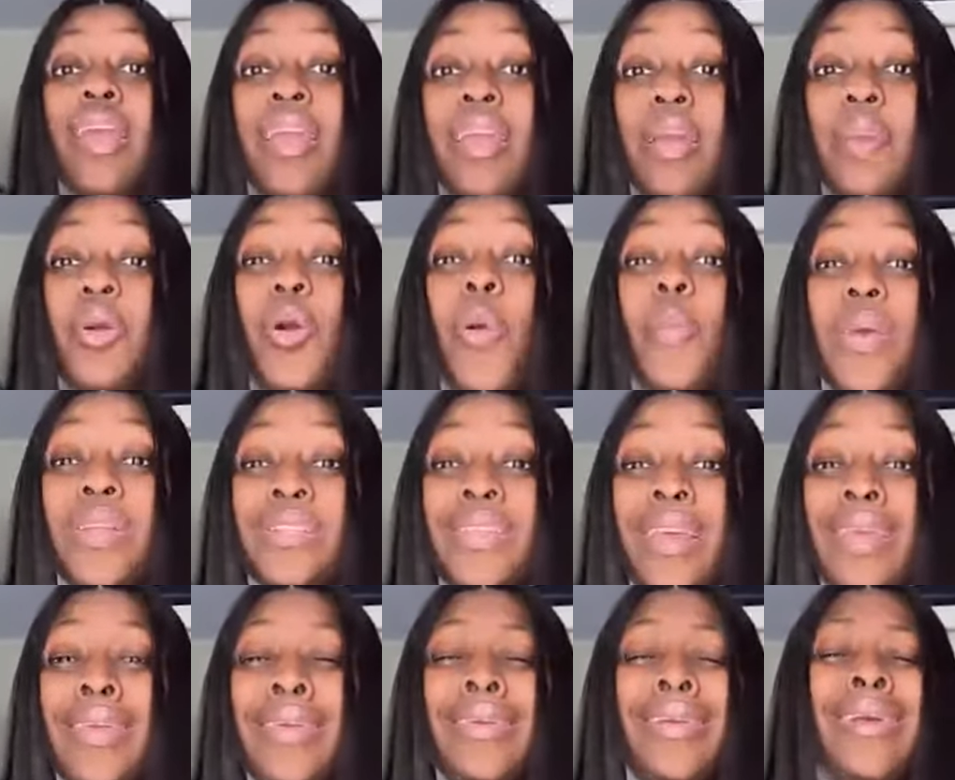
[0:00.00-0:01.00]
Yeah, go
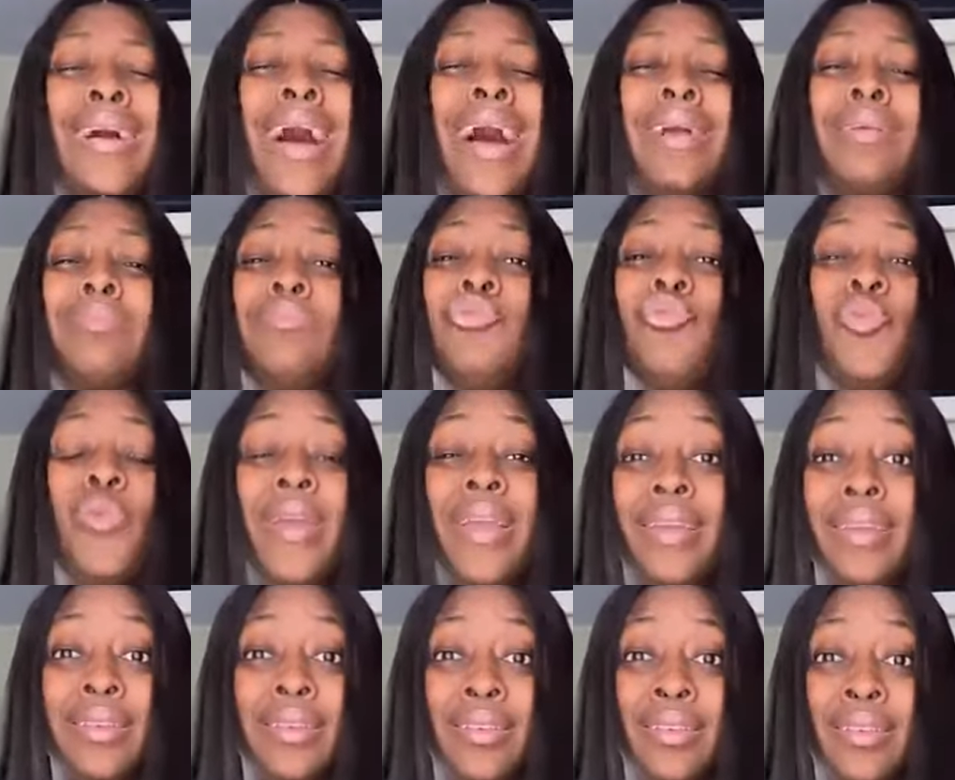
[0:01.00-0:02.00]
better.
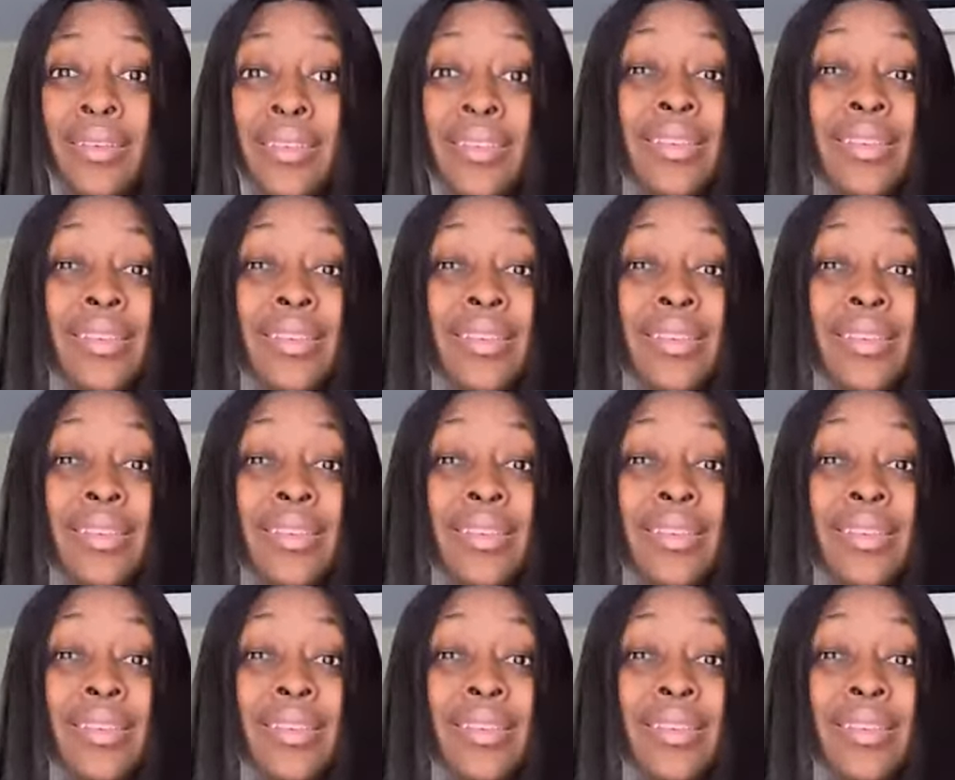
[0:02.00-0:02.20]
Iragbu.